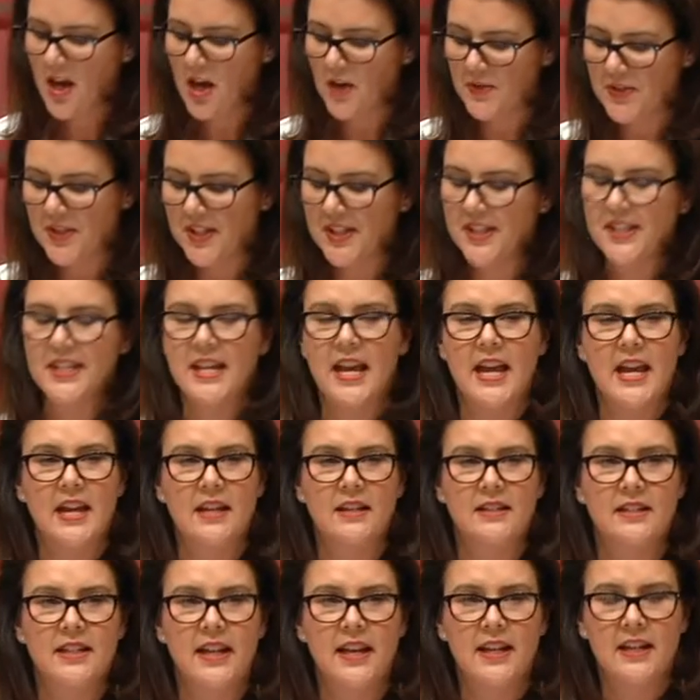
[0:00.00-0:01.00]
of
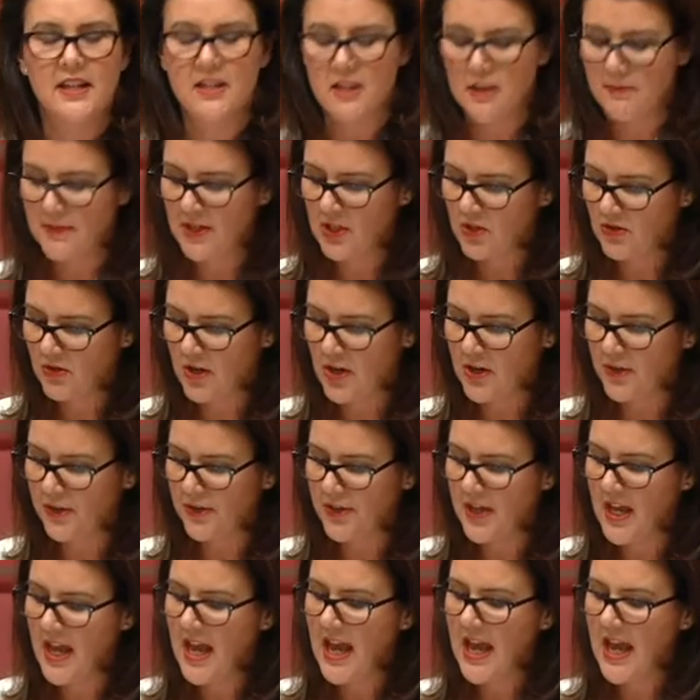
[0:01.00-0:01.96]
sustained economic growth,